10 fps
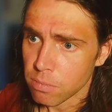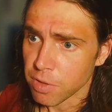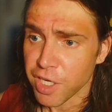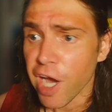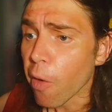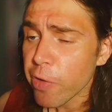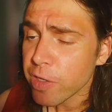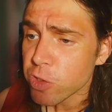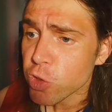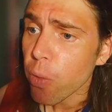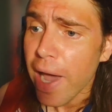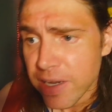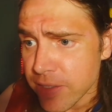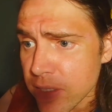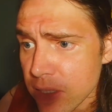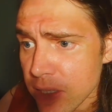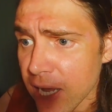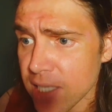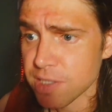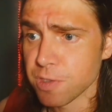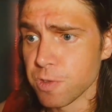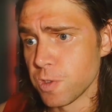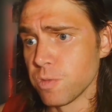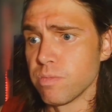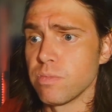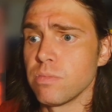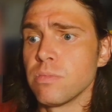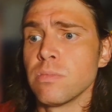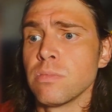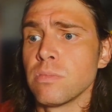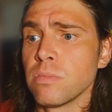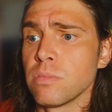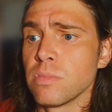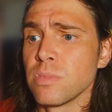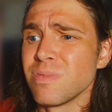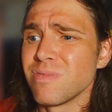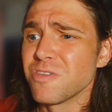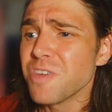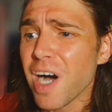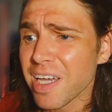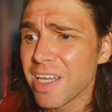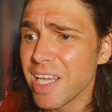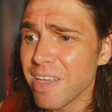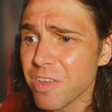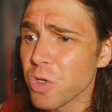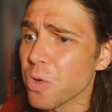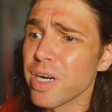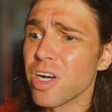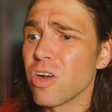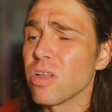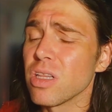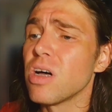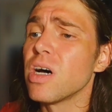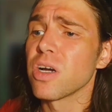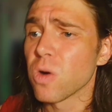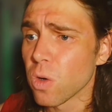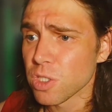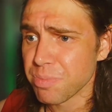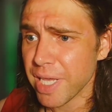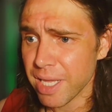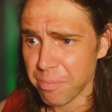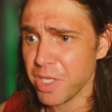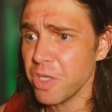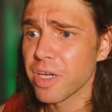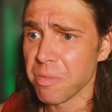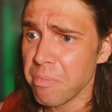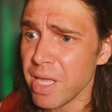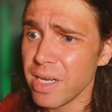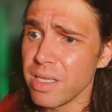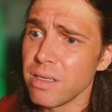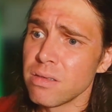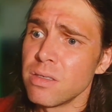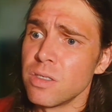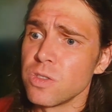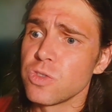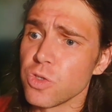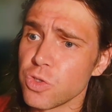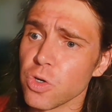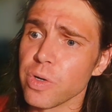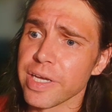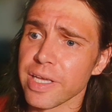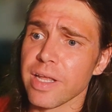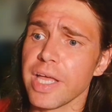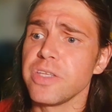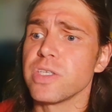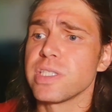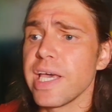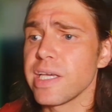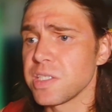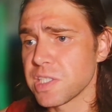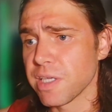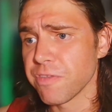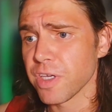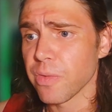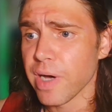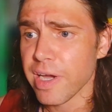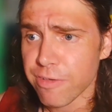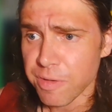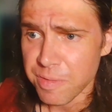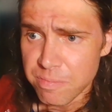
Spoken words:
Going to acting classes. Fucking even doing an online course, man. But you're committed to doing it. And you're taking something away from it.